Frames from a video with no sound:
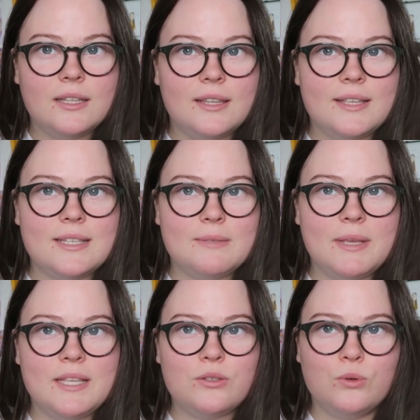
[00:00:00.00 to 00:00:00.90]
this is
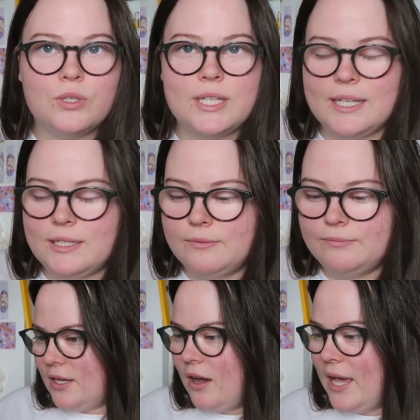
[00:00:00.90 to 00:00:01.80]
me sorted.
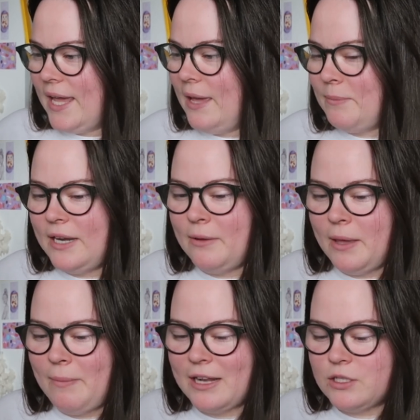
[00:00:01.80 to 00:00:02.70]
I am going to
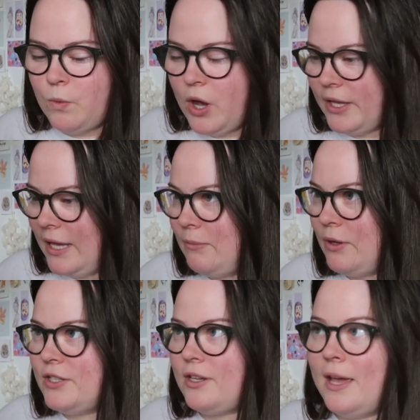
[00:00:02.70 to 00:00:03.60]
get back to working
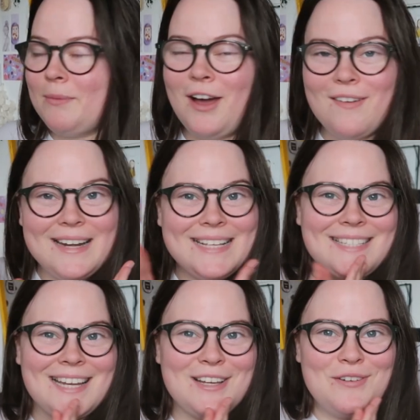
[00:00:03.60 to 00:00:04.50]
because I am currently
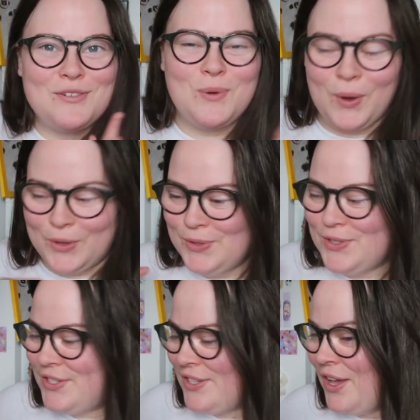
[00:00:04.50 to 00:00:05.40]
sending off
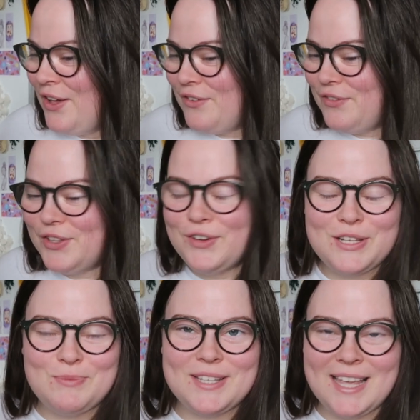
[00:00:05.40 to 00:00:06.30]
quotes for the
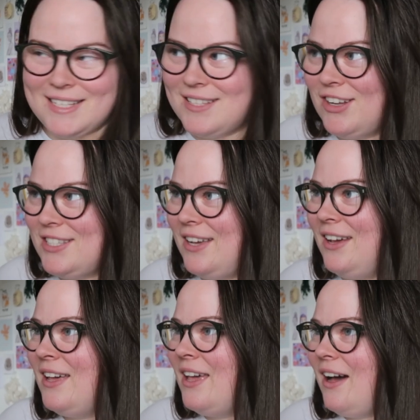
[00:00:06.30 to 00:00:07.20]
Christmas
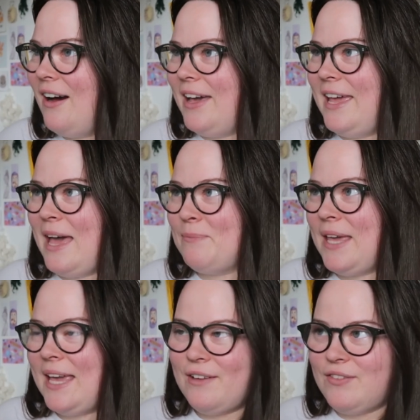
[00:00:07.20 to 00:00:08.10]
Kickstarter. I am
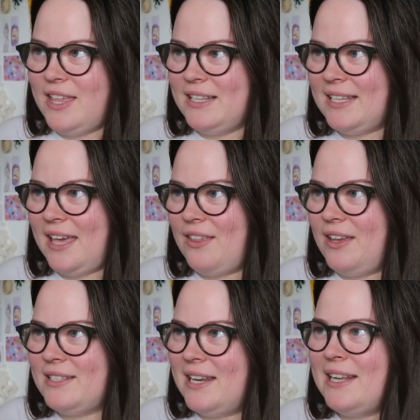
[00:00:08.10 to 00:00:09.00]
getting everything together.
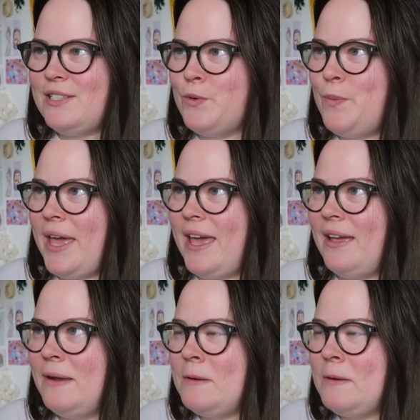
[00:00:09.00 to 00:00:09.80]
It's a little bit